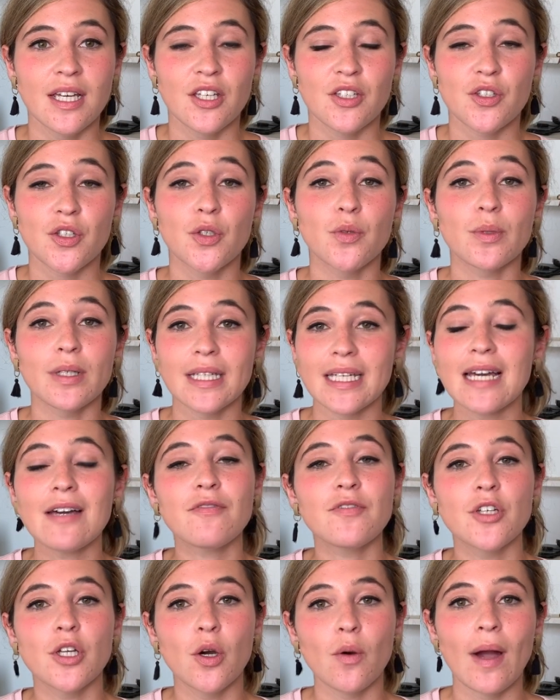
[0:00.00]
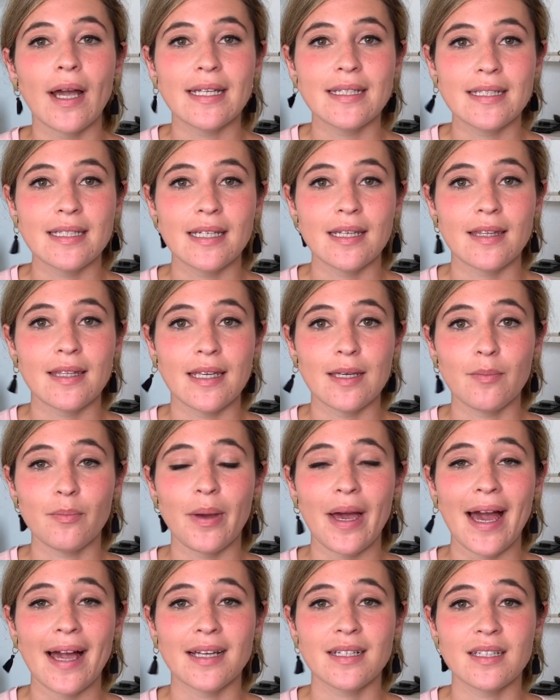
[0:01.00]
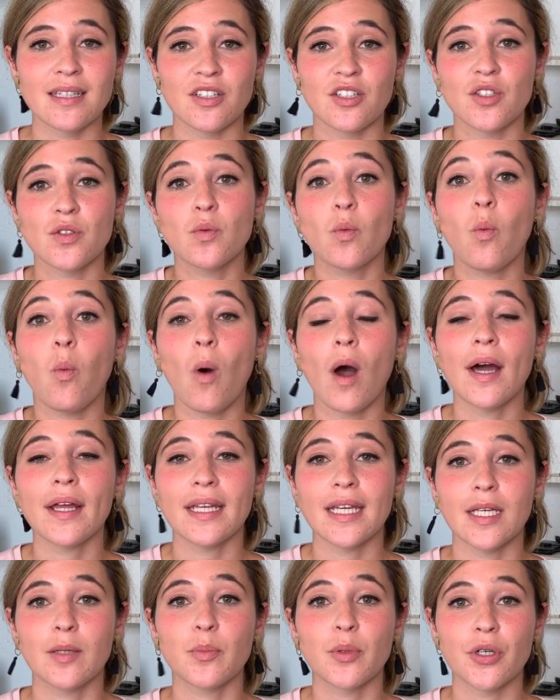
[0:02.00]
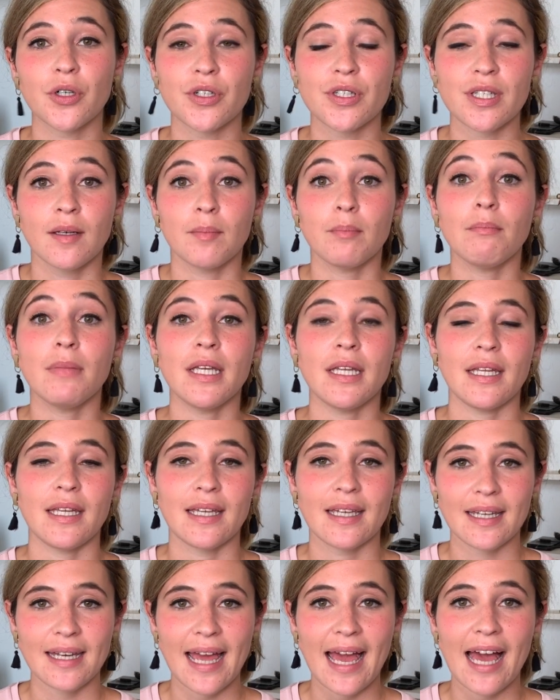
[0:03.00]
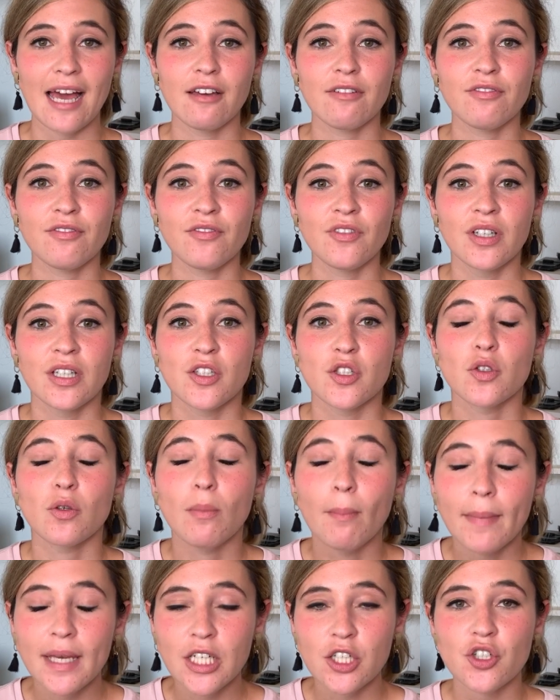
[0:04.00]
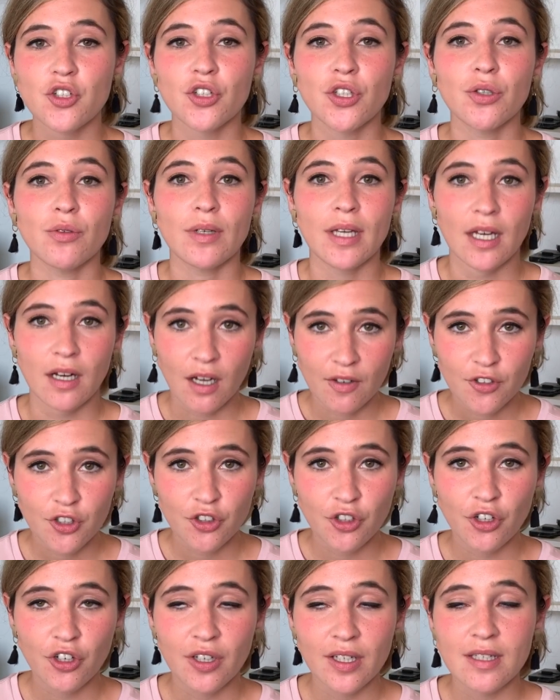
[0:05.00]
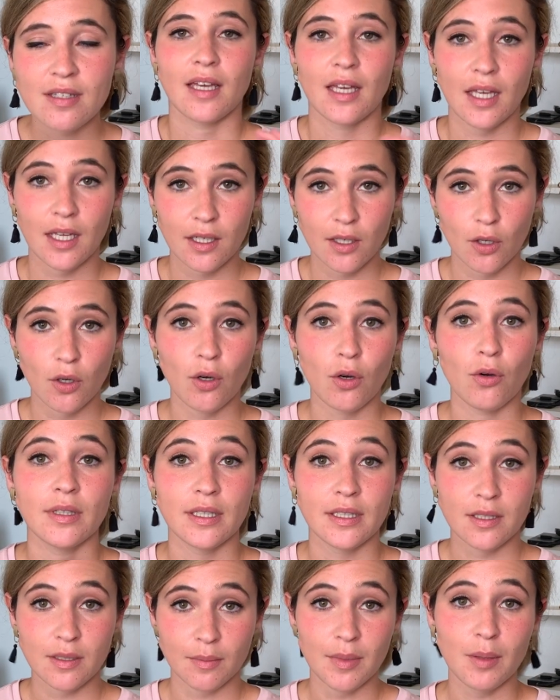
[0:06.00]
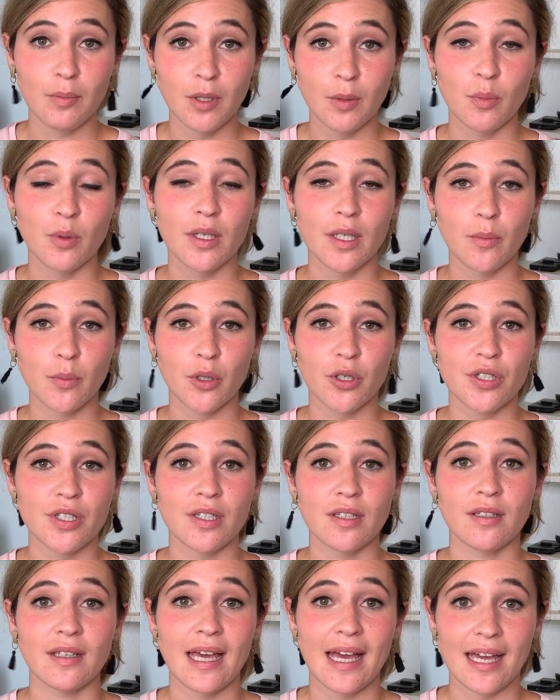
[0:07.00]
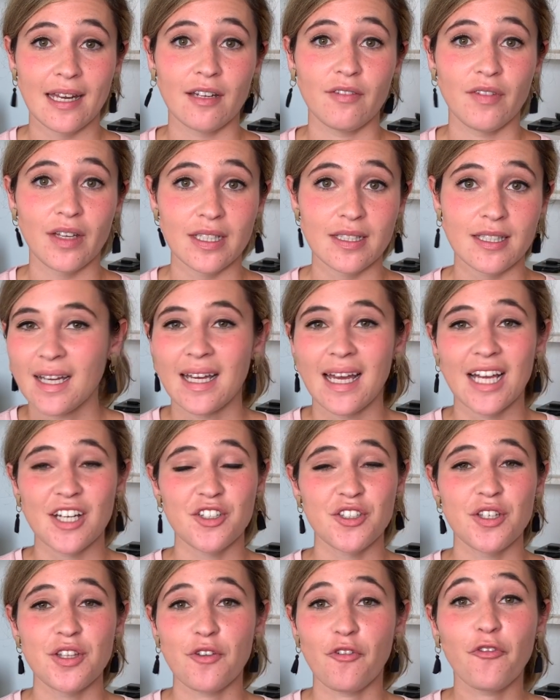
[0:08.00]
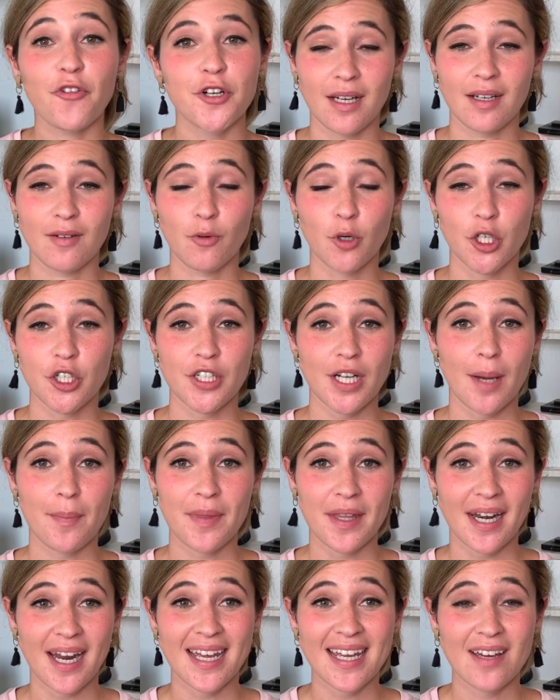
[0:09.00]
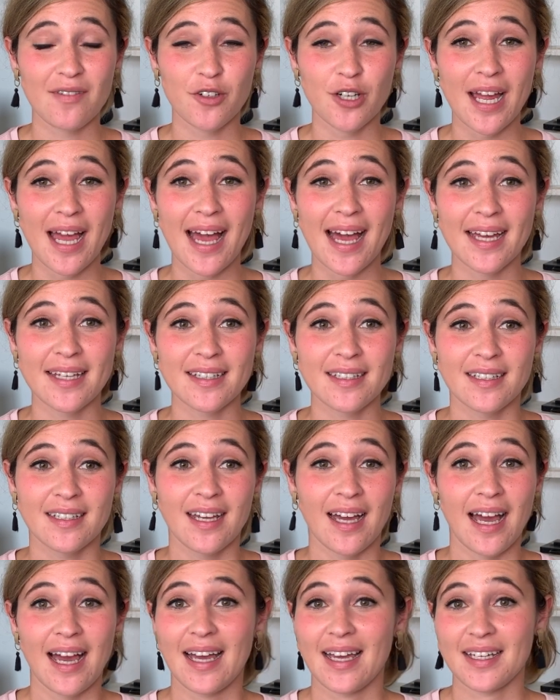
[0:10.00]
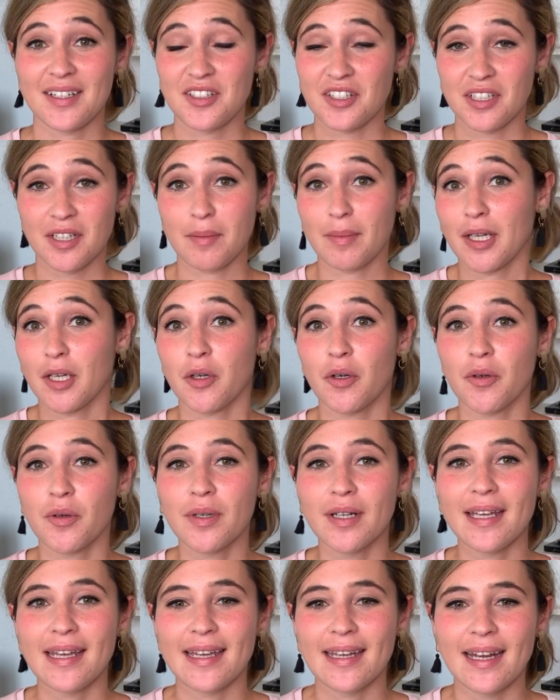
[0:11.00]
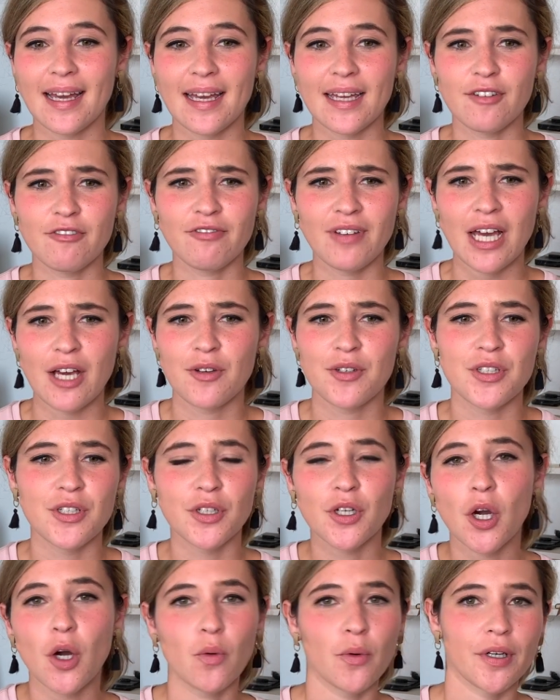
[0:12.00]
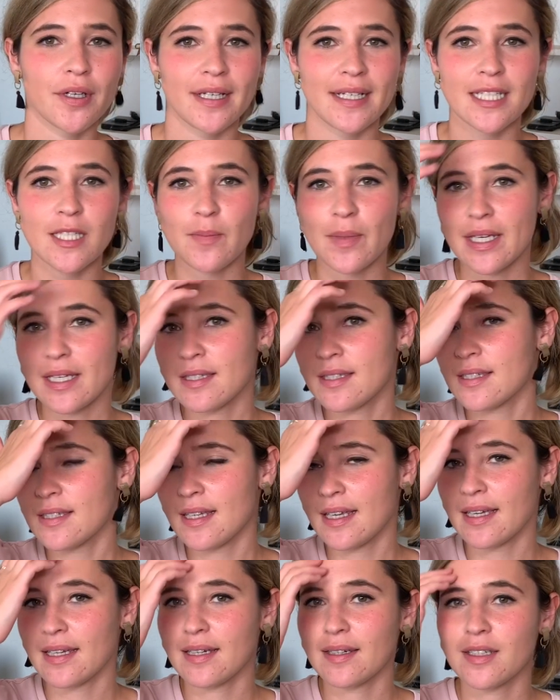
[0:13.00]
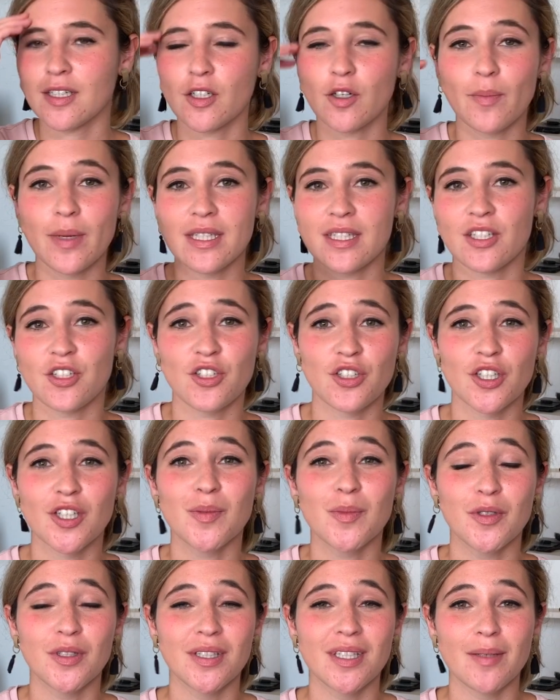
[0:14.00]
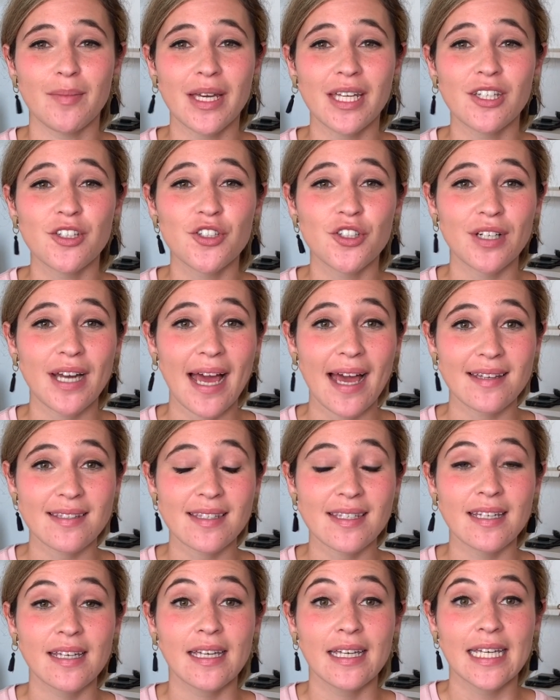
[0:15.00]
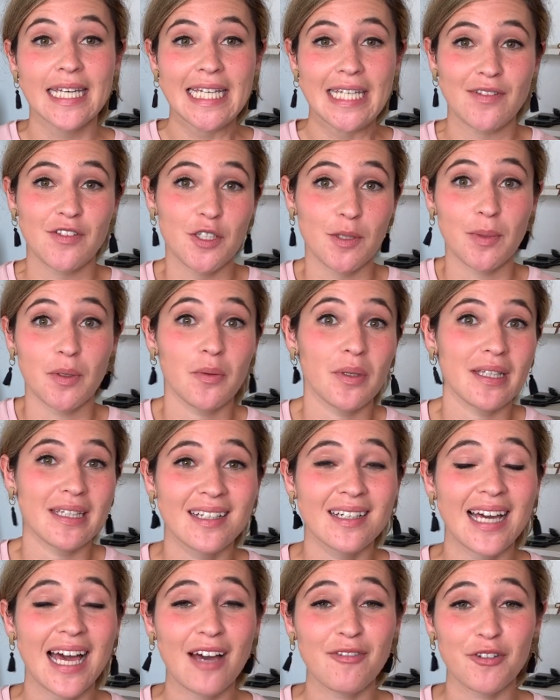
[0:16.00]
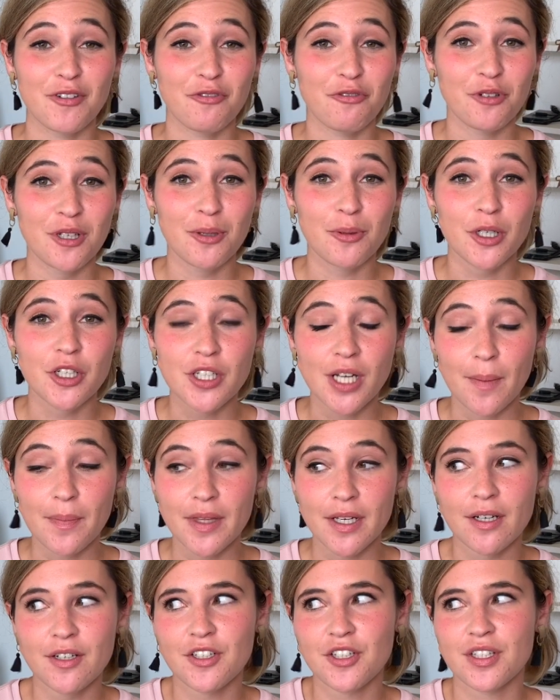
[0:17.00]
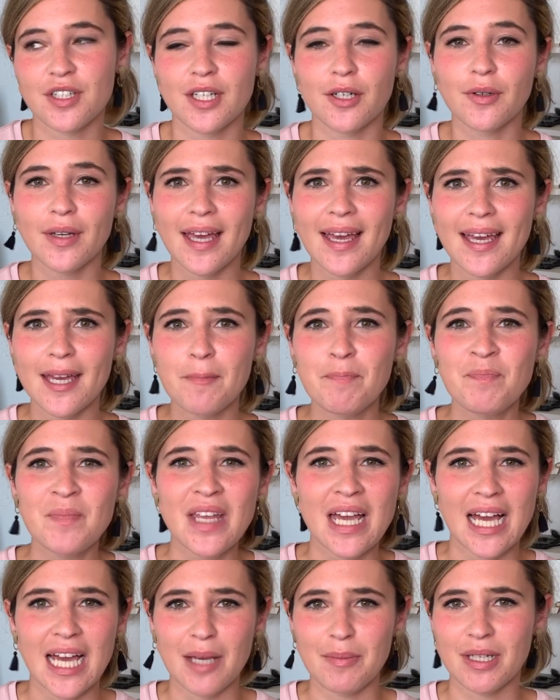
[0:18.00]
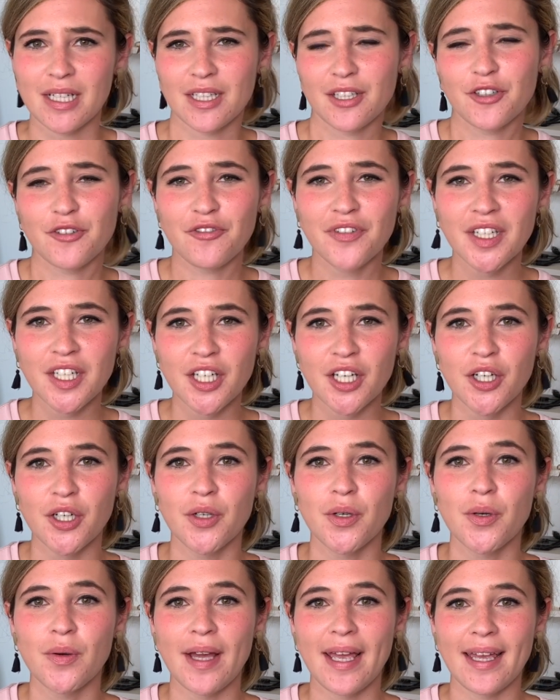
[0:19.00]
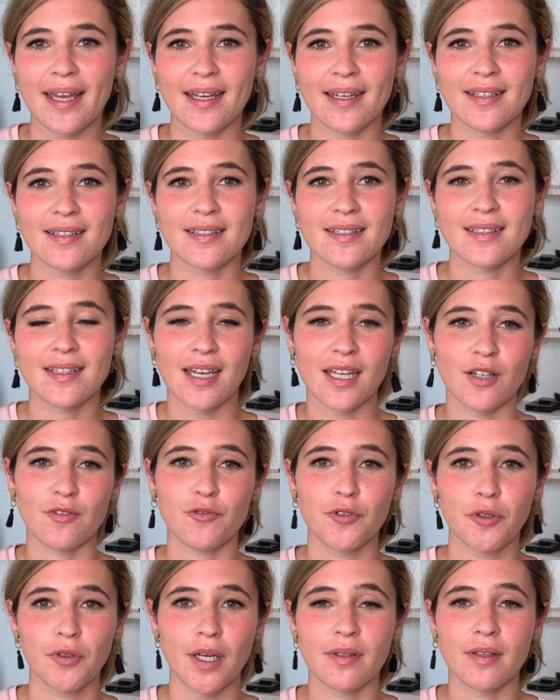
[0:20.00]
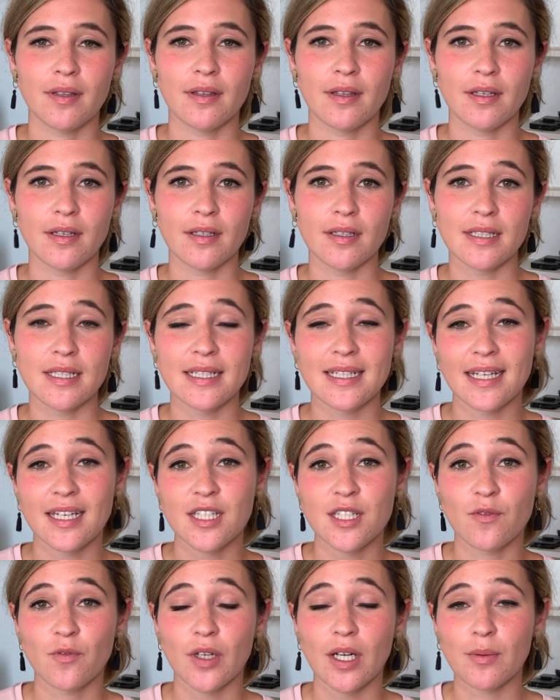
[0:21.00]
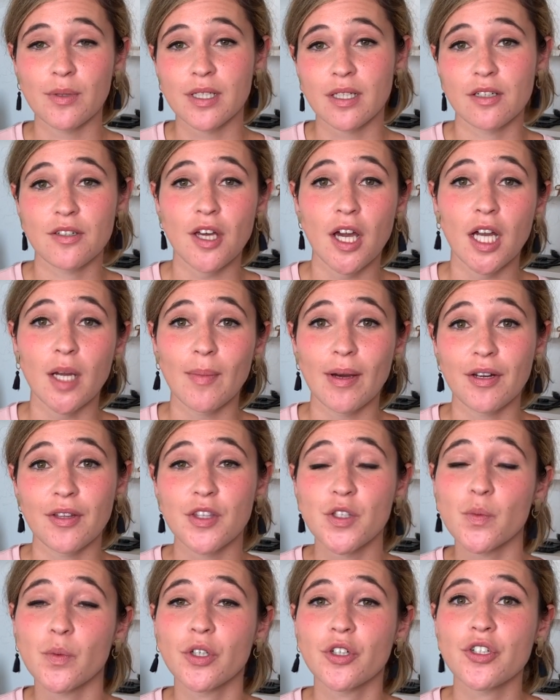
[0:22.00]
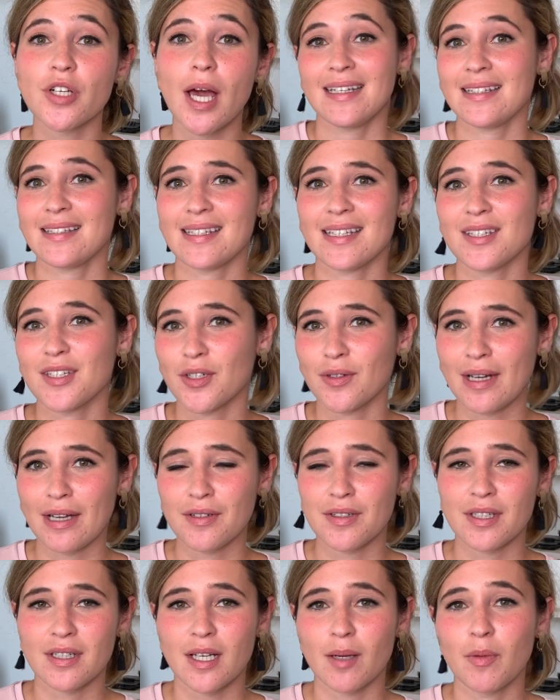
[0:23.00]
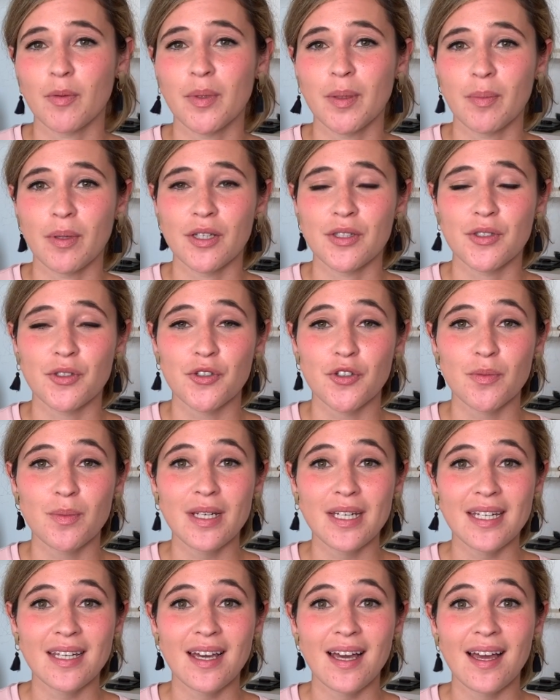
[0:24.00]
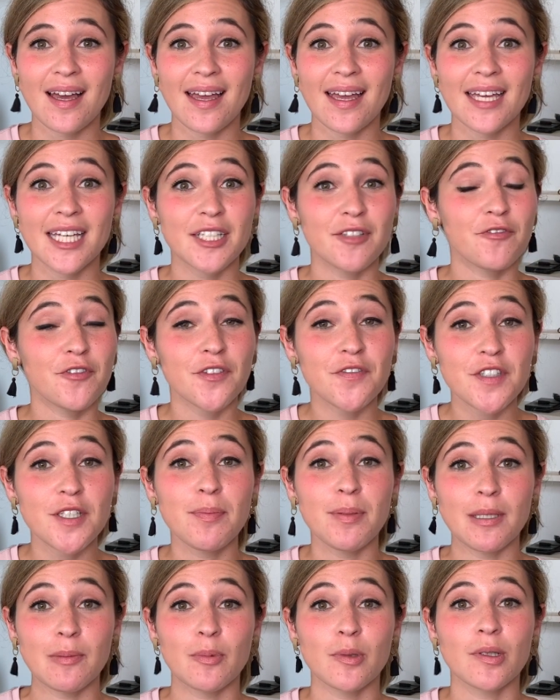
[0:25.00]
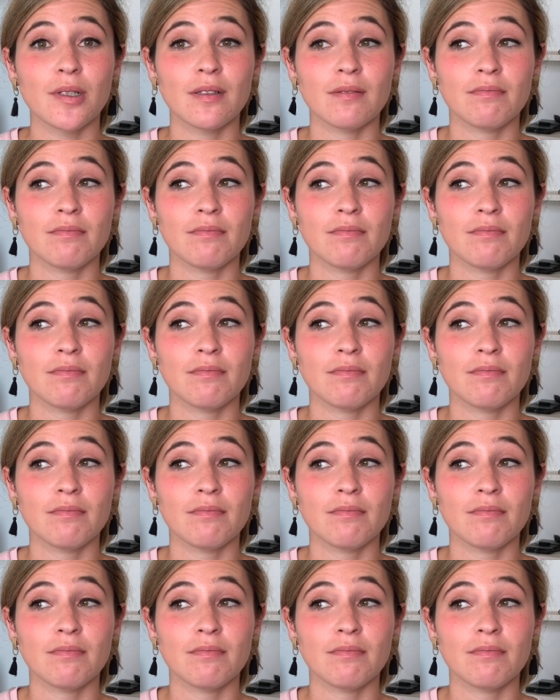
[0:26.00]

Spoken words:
So you really have no idea the impact that just 1 in-person meeting can have. So make sure you get off your TwoHeads and go to meet people in person at events. Actually, the first workshop that I ever had, I did on my own, and I found a co-working space and messaged the community manager and asked if she'd be willing to have a free workshop there. She said, okay. I made a little video and kind of wrote up the details of what I was going to talk about in this workshop, sent it around to a couple people on social media, and 50 people